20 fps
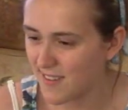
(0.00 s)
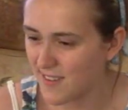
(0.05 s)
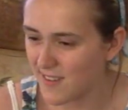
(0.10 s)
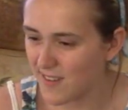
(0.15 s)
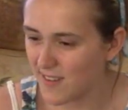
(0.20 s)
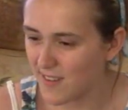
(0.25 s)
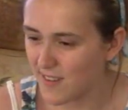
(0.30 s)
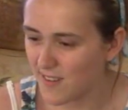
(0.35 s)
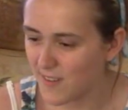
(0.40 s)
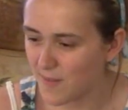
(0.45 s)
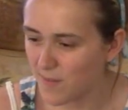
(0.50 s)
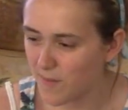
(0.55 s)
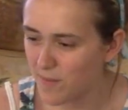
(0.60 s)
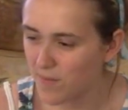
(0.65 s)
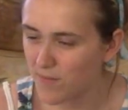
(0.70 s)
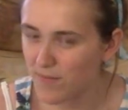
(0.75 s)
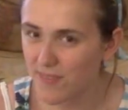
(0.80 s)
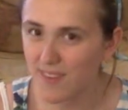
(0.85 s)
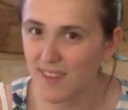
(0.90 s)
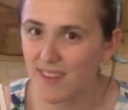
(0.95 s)
You
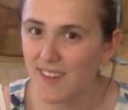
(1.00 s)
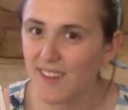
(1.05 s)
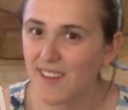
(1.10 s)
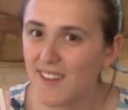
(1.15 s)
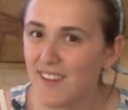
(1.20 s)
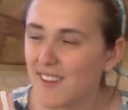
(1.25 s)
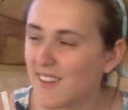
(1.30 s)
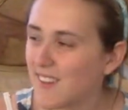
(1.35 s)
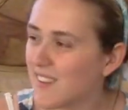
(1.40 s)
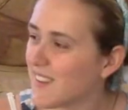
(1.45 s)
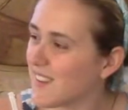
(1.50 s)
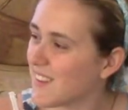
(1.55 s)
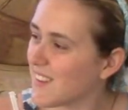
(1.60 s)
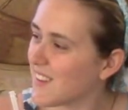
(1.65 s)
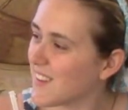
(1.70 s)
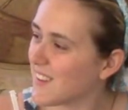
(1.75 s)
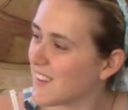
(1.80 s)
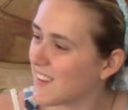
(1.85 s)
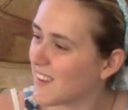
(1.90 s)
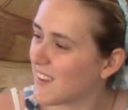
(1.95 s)
never
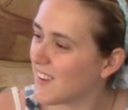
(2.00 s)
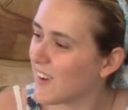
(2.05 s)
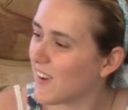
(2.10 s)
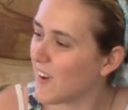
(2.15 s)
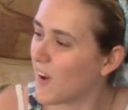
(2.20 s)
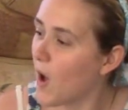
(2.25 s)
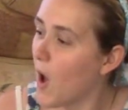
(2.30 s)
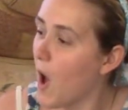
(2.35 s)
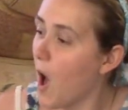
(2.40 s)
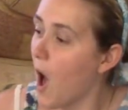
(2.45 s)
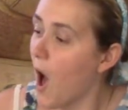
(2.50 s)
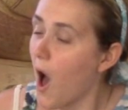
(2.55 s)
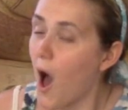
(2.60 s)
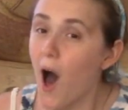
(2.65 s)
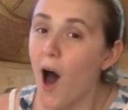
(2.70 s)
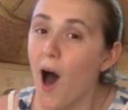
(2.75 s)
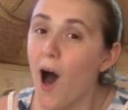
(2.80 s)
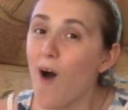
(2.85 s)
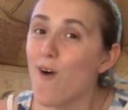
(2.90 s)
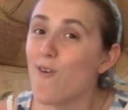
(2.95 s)
know.
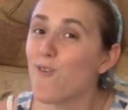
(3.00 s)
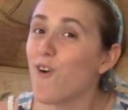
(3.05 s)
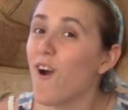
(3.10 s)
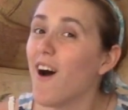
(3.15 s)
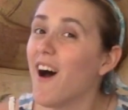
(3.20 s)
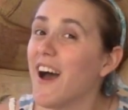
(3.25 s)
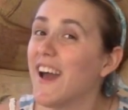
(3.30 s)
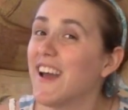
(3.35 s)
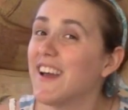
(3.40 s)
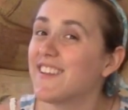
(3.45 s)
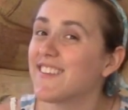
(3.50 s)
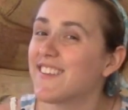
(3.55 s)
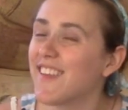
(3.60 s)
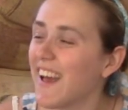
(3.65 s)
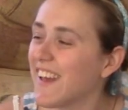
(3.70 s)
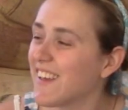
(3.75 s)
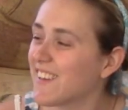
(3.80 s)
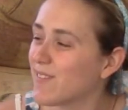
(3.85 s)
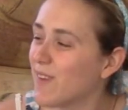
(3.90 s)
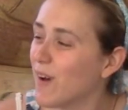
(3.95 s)
Oh, right.
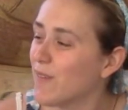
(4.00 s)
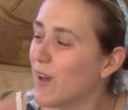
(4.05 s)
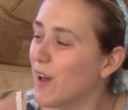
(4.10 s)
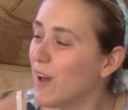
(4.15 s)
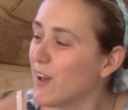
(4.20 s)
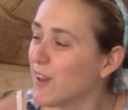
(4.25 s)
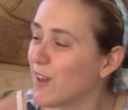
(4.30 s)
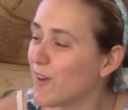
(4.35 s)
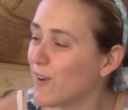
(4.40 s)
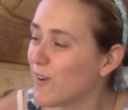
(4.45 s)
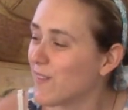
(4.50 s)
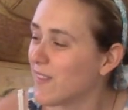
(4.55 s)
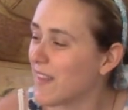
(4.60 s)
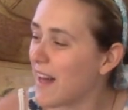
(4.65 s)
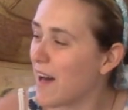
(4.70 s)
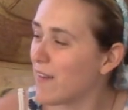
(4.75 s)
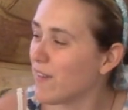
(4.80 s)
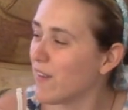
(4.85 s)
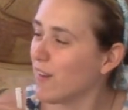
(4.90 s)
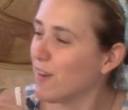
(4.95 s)
Thanks, Mum. You'll
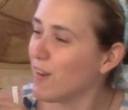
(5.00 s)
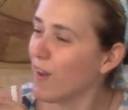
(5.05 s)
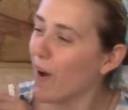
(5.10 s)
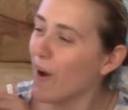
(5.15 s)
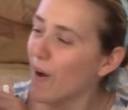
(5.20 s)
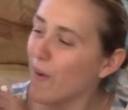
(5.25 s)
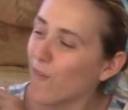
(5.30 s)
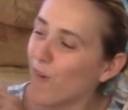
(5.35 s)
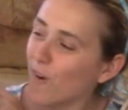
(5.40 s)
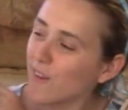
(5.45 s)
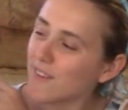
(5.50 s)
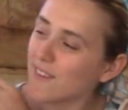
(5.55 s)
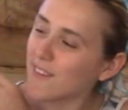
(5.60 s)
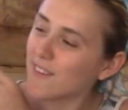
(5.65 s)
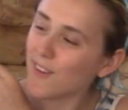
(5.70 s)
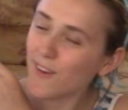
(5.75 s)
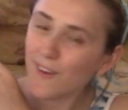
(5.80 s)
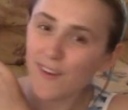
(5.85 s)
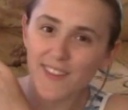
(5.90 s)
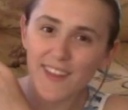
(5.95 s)
never know what to
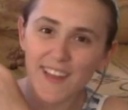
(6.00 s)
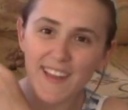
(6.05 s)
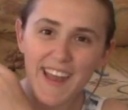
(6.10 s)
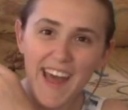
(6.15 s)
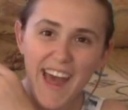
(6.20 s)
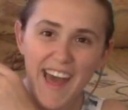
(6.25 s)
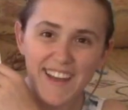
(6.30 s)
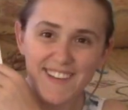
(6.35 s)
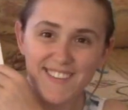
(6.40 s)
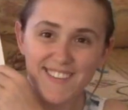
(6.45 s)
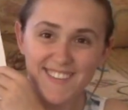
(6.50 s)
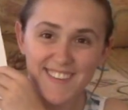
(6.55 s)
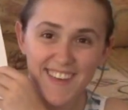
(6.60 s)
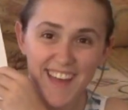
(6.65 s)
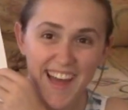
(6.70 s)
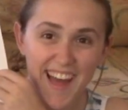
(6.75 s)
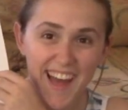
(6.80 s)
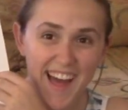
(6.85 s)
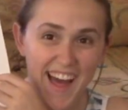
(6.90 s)
do with it next.